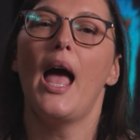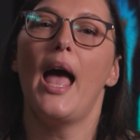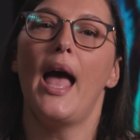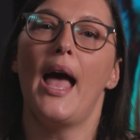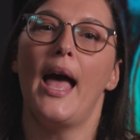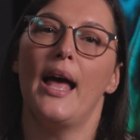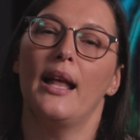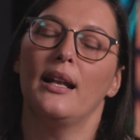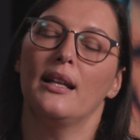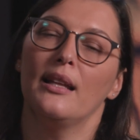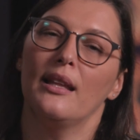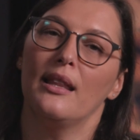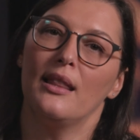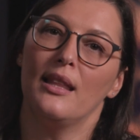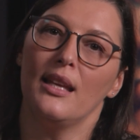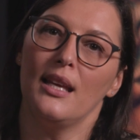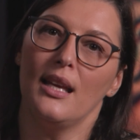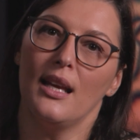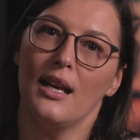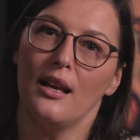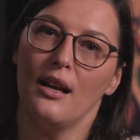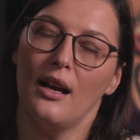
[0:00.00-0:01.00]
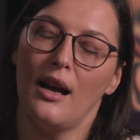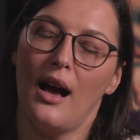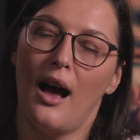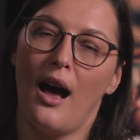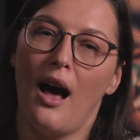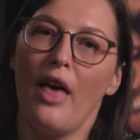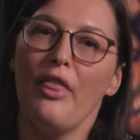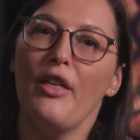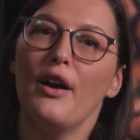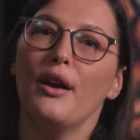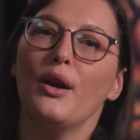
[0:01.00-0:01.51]
And the
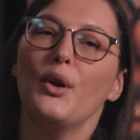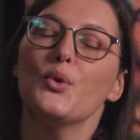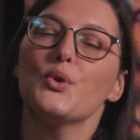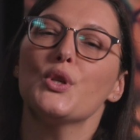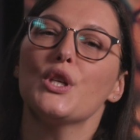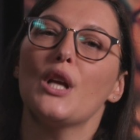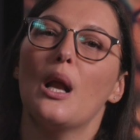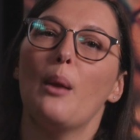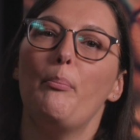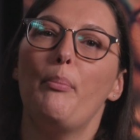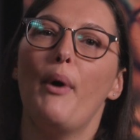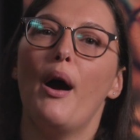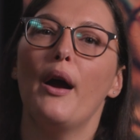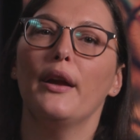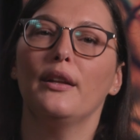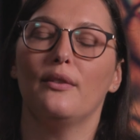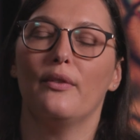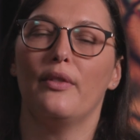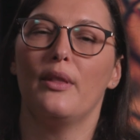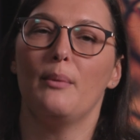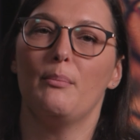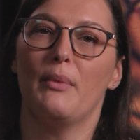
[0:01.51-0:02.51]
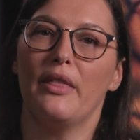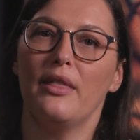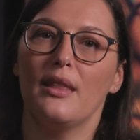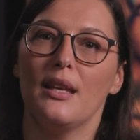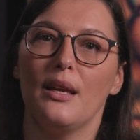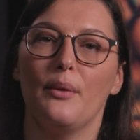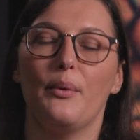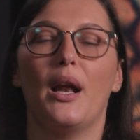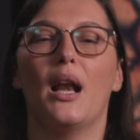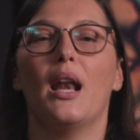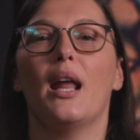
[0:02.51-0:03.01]
other crucial point of the
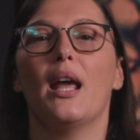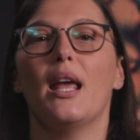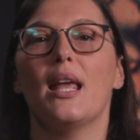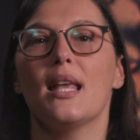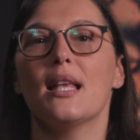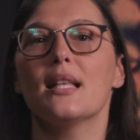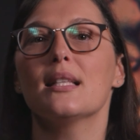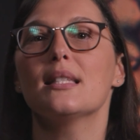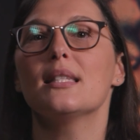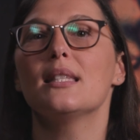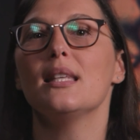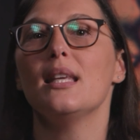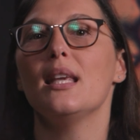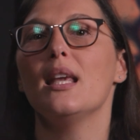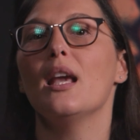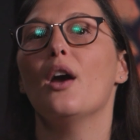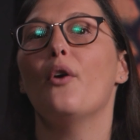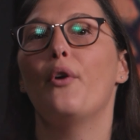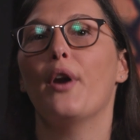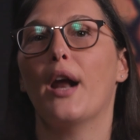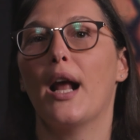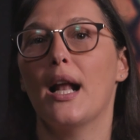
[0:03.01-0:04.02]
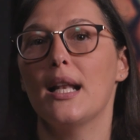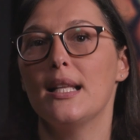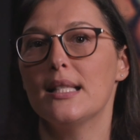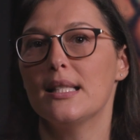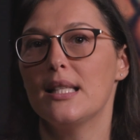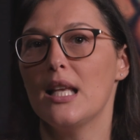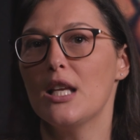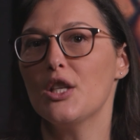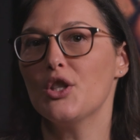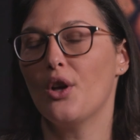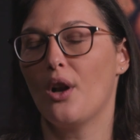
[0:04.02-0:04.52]
material is the
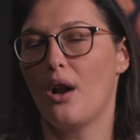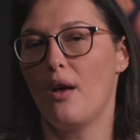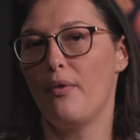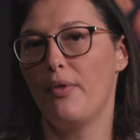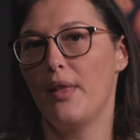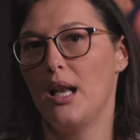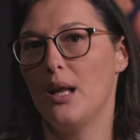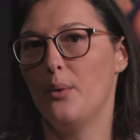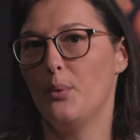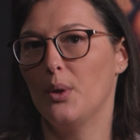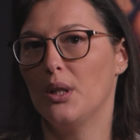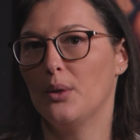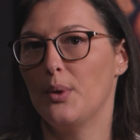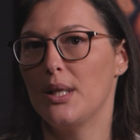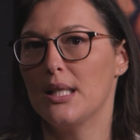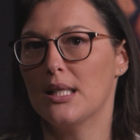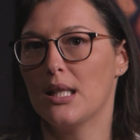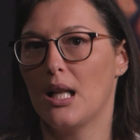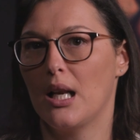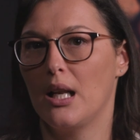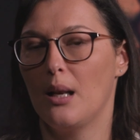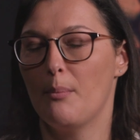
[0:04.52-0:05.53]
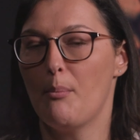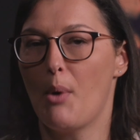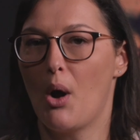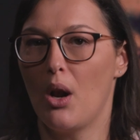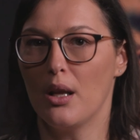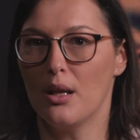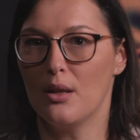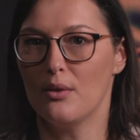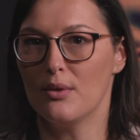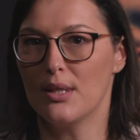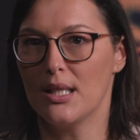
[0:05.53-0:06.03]
organization of the liquid crystalline
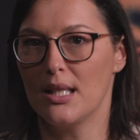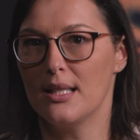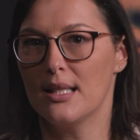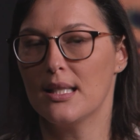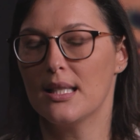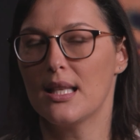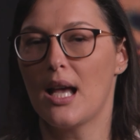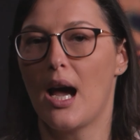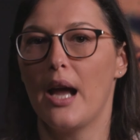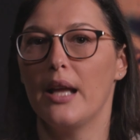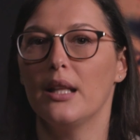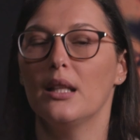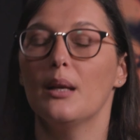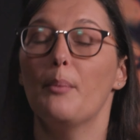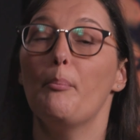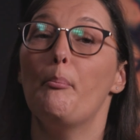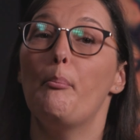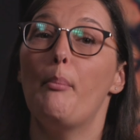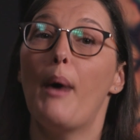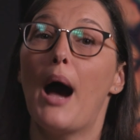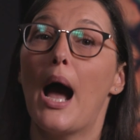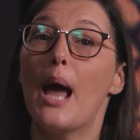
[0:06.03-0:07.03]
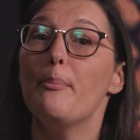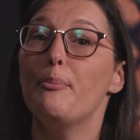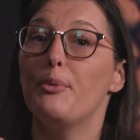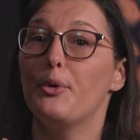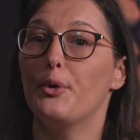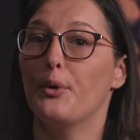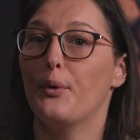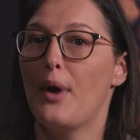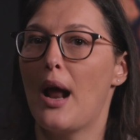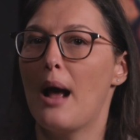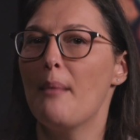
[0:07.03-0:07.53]
molecules inside. By
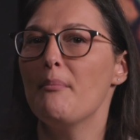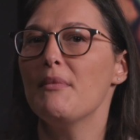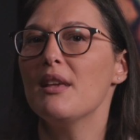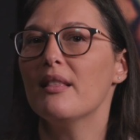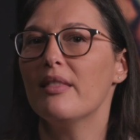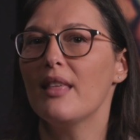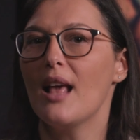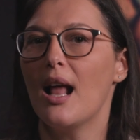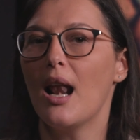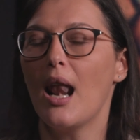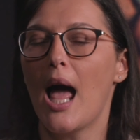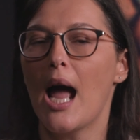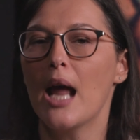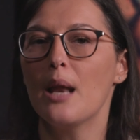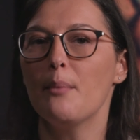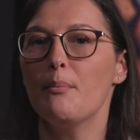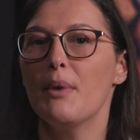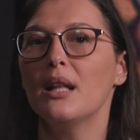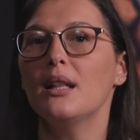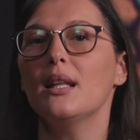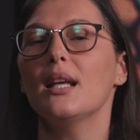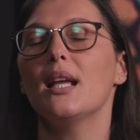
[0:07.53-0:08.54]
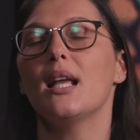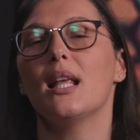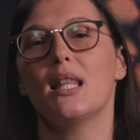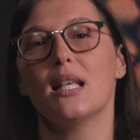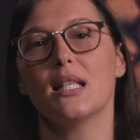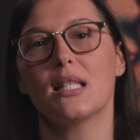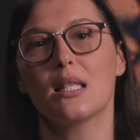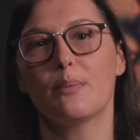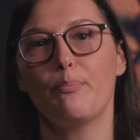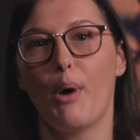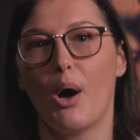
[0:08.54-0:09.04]
programming the alignment, it
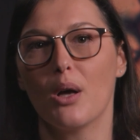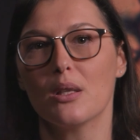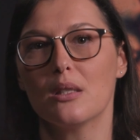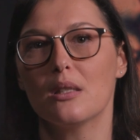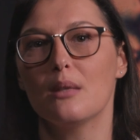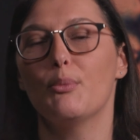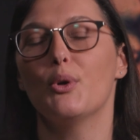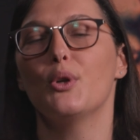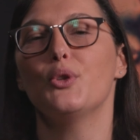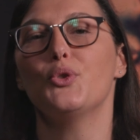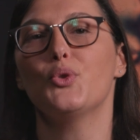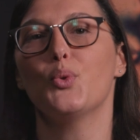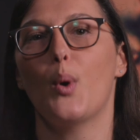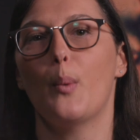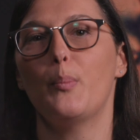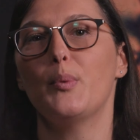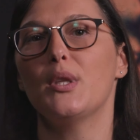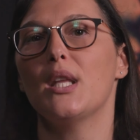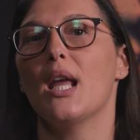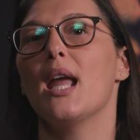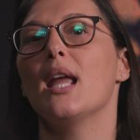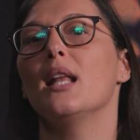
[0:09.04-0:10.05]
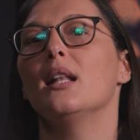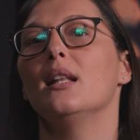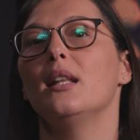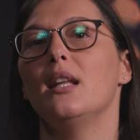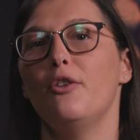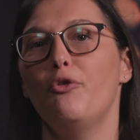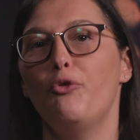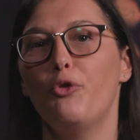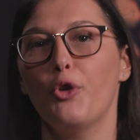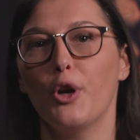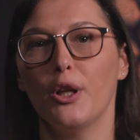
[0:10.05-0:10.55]
is possible to obtain
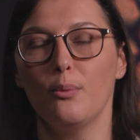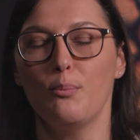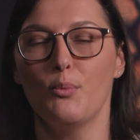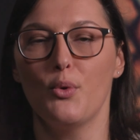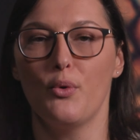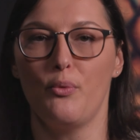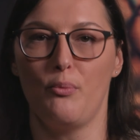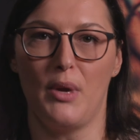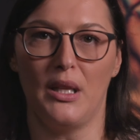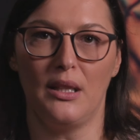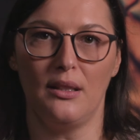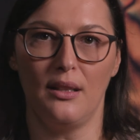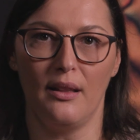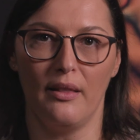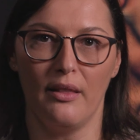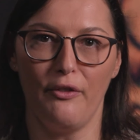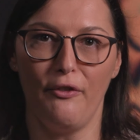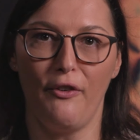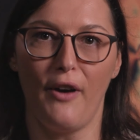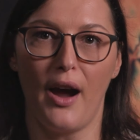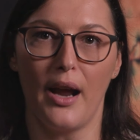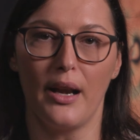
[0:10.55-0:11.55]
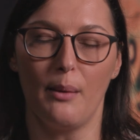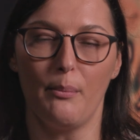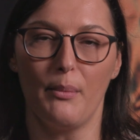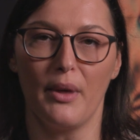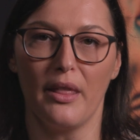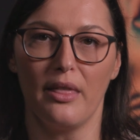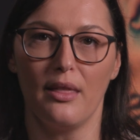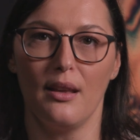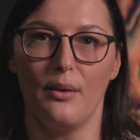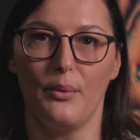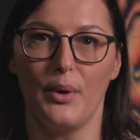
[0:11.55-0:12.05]
different movement in the final
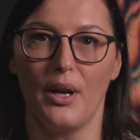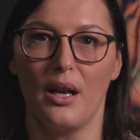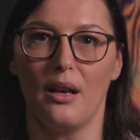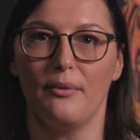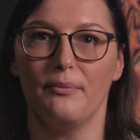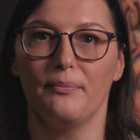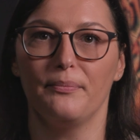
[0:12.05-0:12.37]
material.